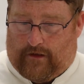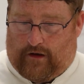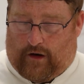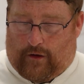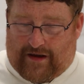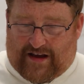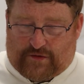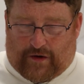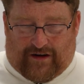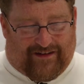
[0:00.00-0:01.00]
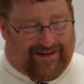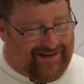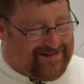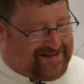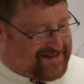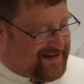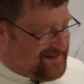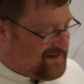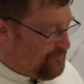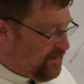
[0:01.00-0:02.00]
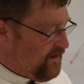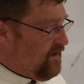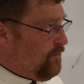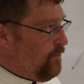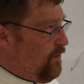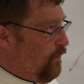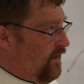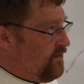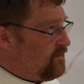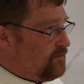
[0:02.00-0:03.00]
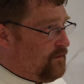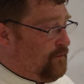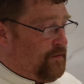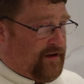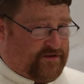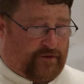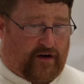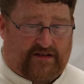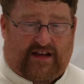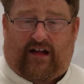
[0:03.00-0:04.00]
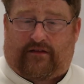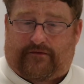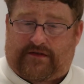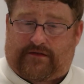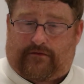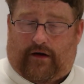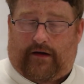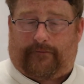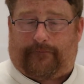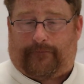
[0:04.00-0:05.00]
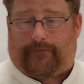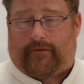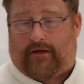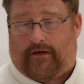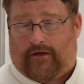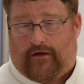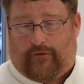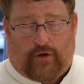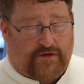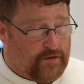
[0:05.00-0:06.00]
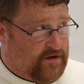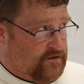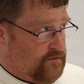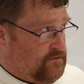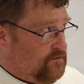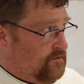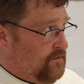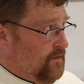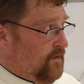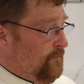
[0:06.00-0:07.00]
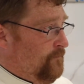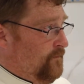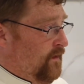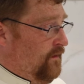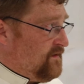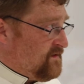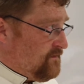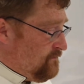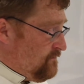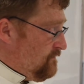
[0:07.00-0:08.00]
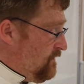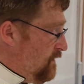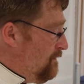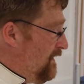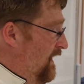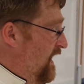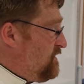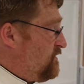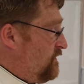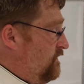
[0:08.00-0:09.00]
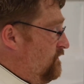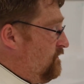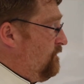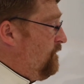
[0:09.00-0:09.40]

You know, because we're instinctively, we want good things for ourselves, right? Of course we do you know, that's human nature.